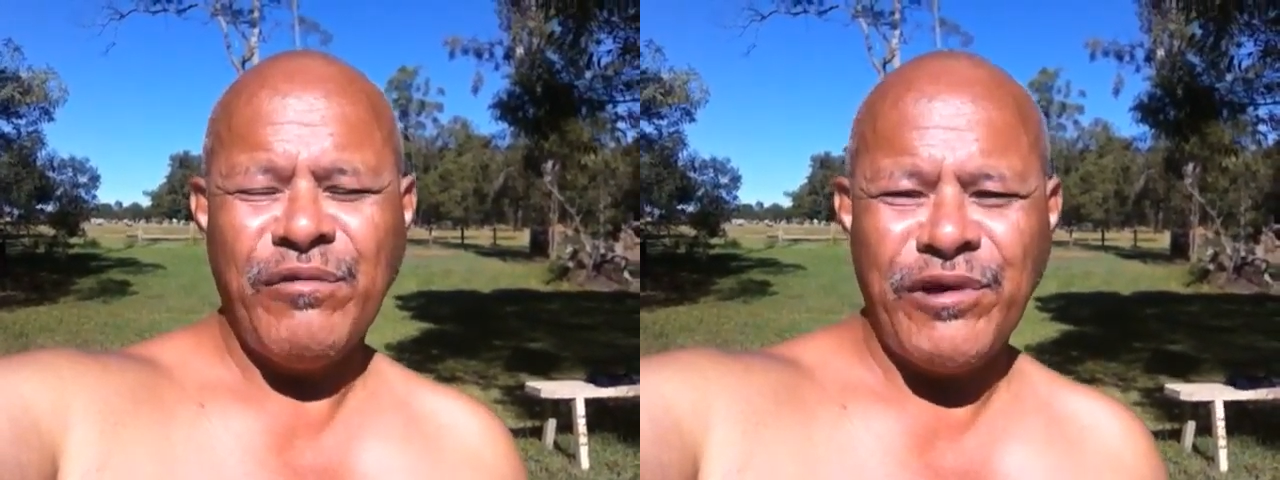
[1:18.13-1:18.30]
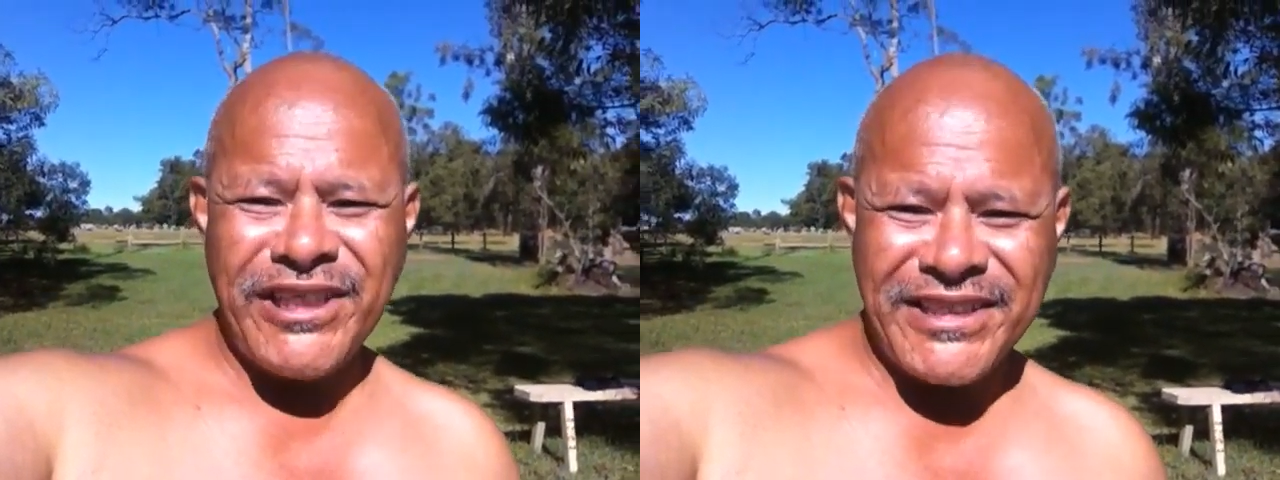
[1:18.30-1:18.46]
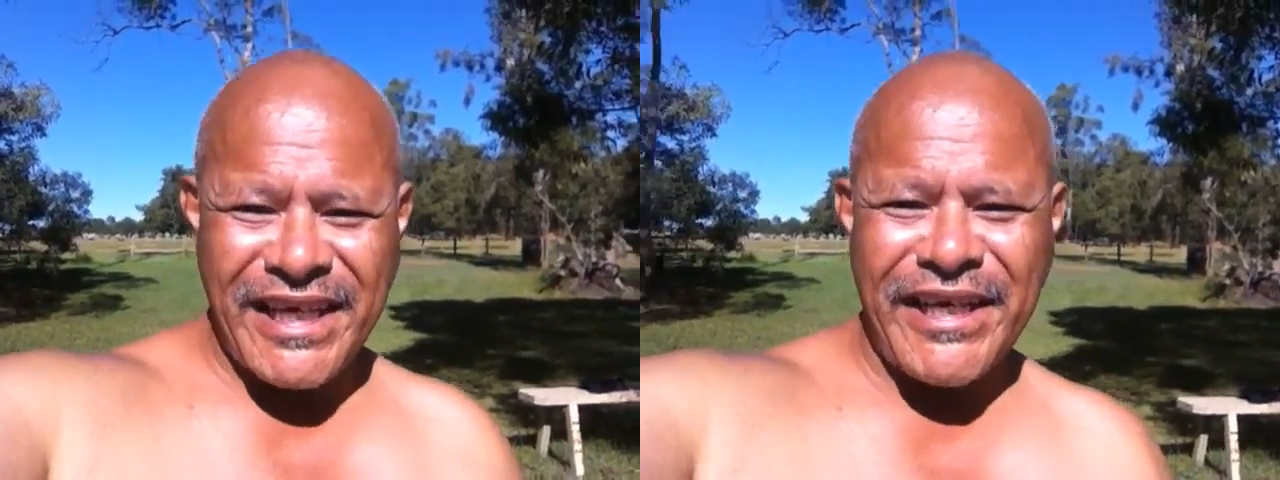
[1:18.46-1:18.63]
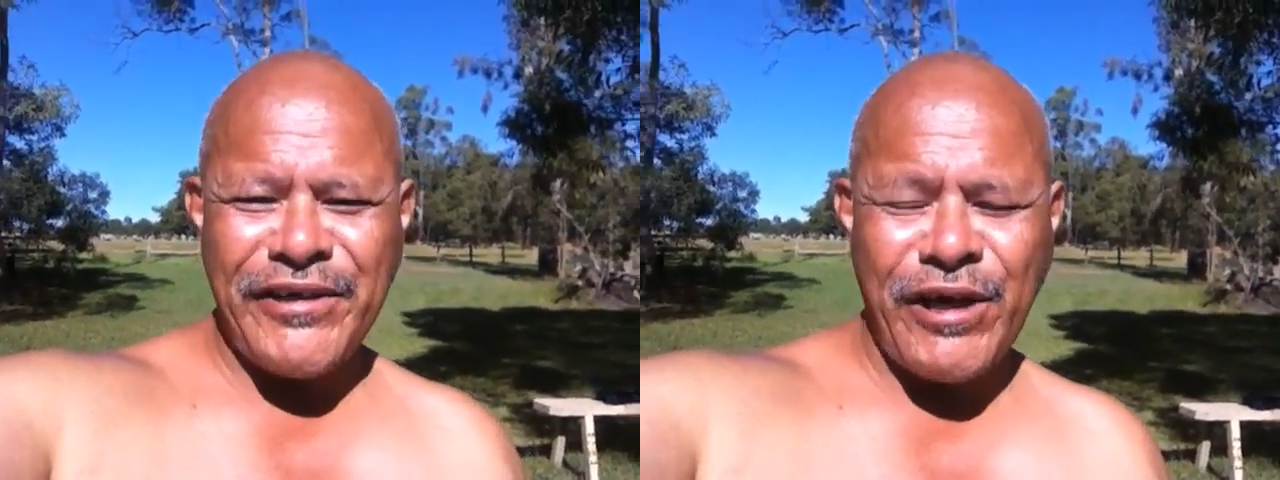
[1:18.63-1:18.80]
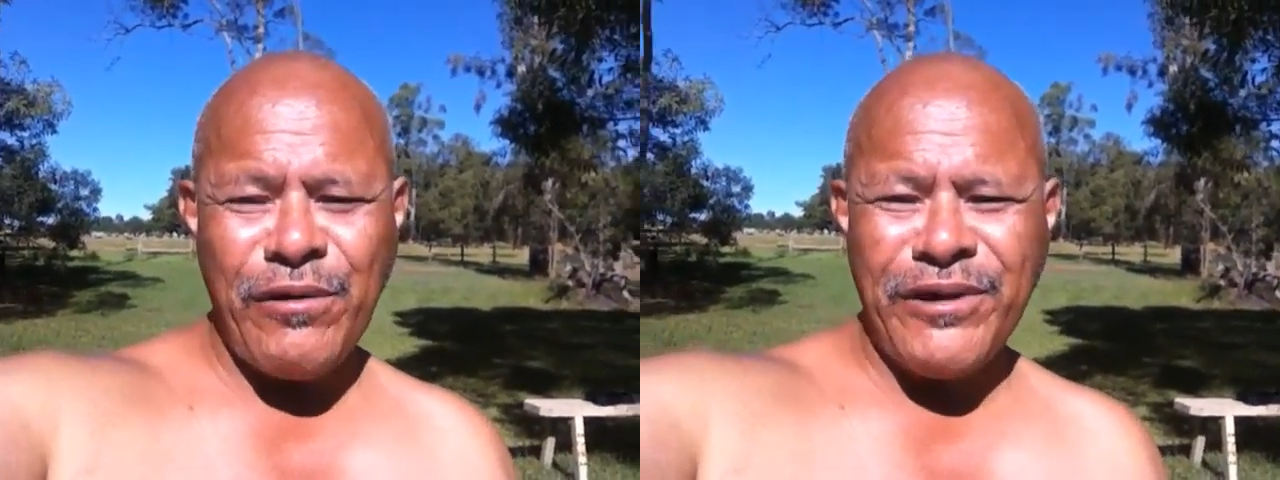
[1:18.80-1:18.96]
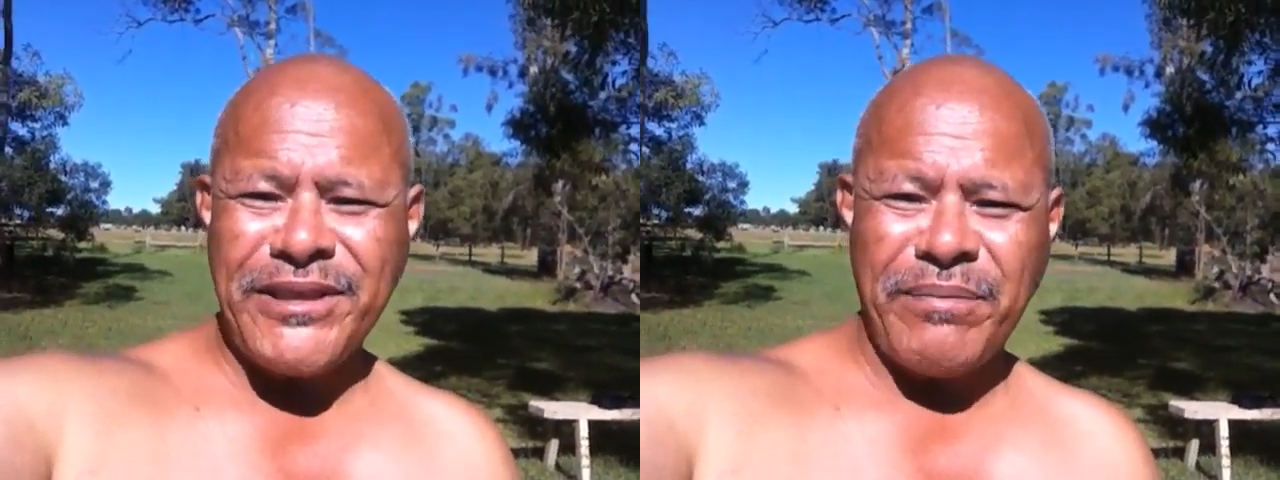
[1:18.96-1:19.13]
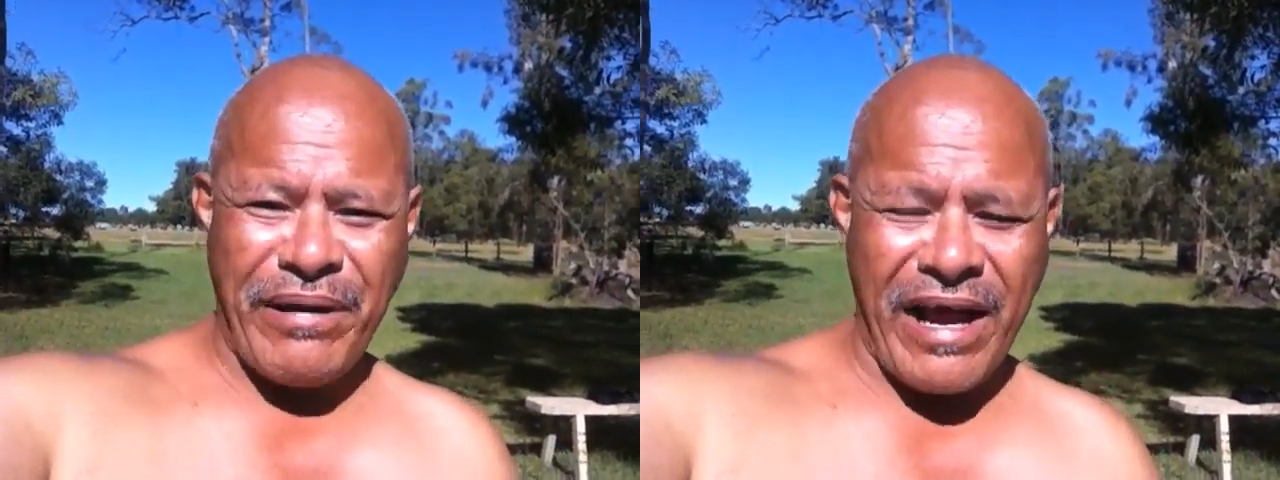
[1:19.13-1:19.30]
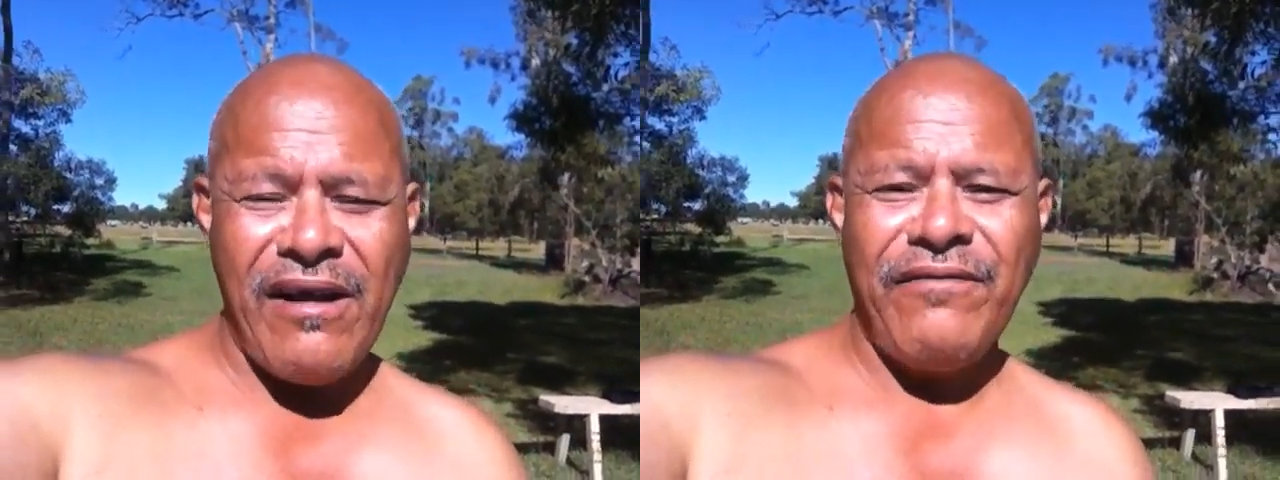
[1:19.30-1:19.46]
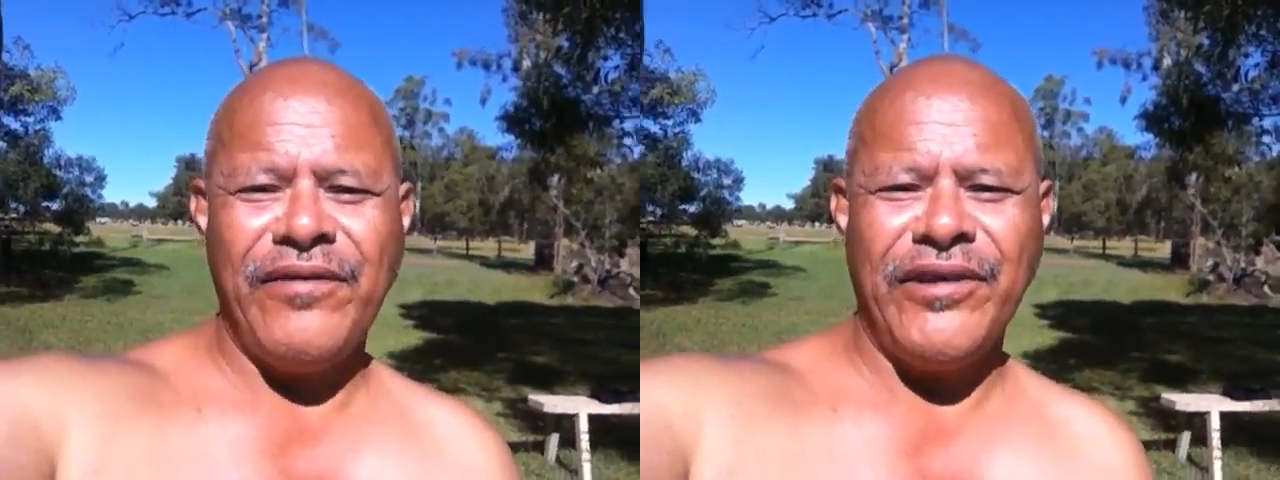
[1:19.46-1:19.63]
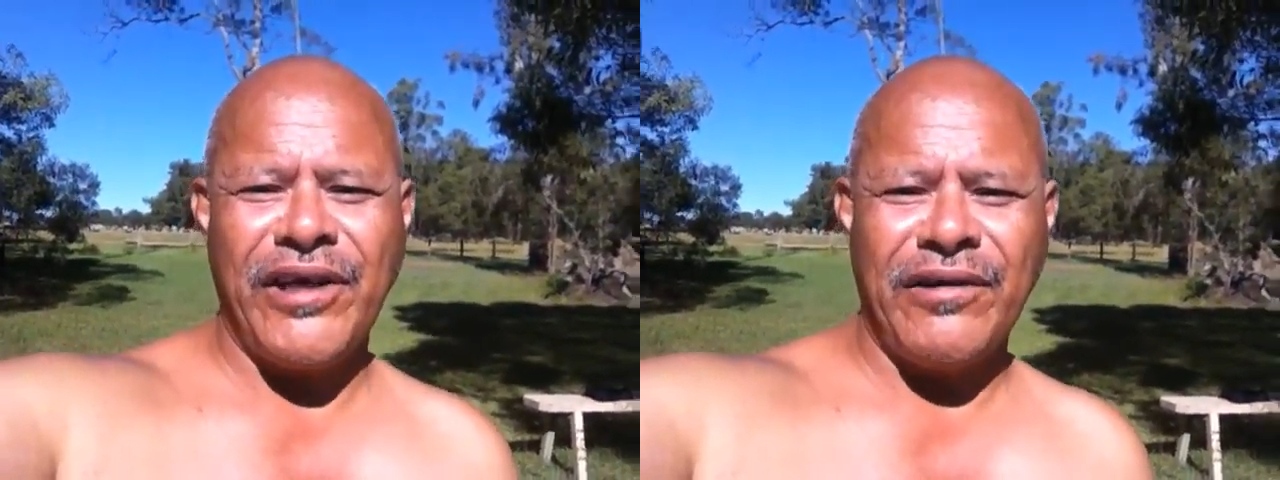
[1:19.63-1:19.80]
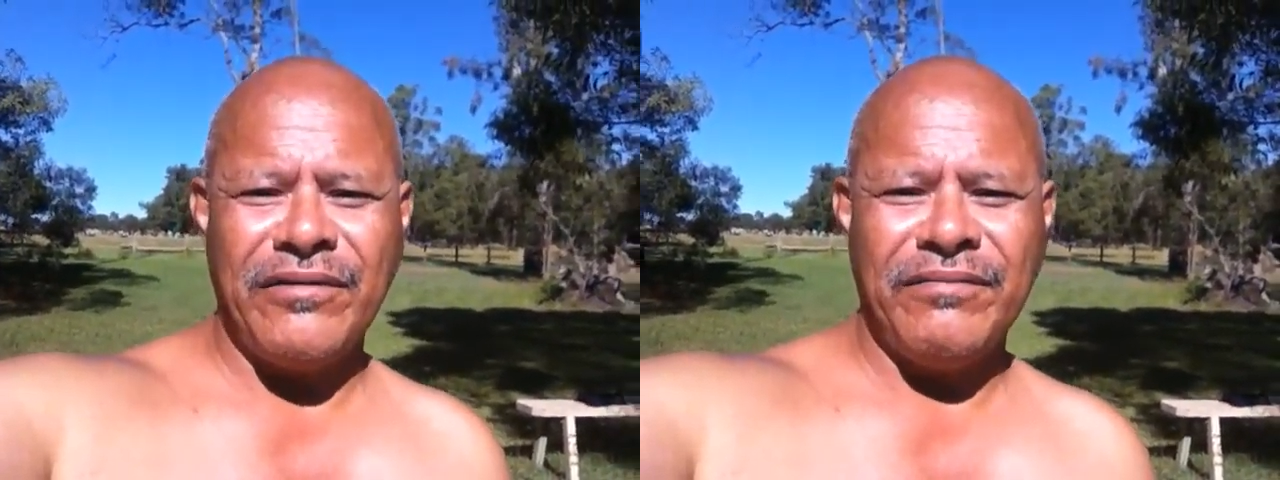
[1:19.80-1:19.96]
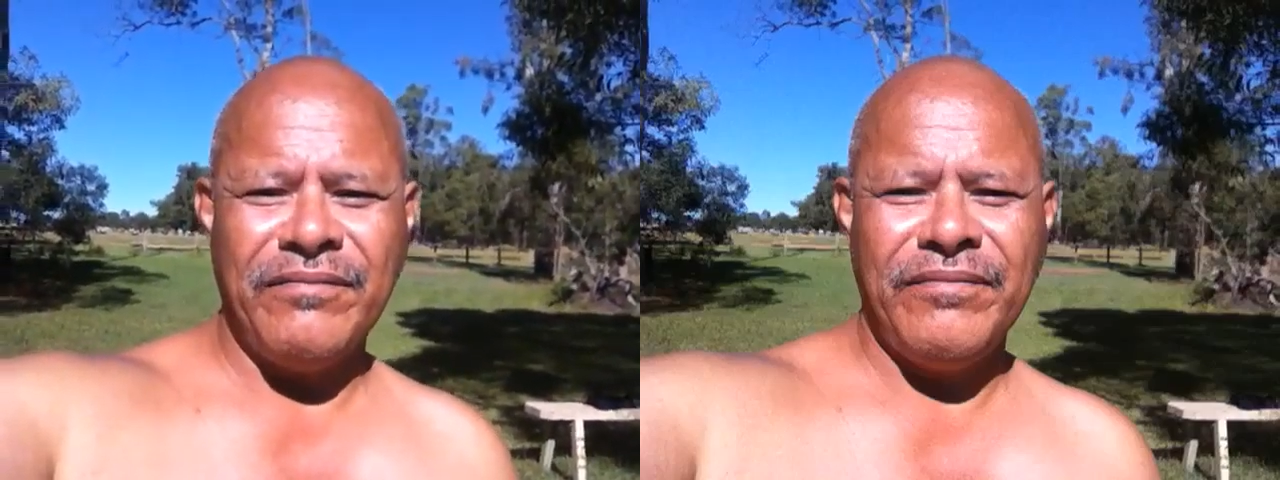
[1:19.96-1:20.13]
When you say no, it's a powerful no.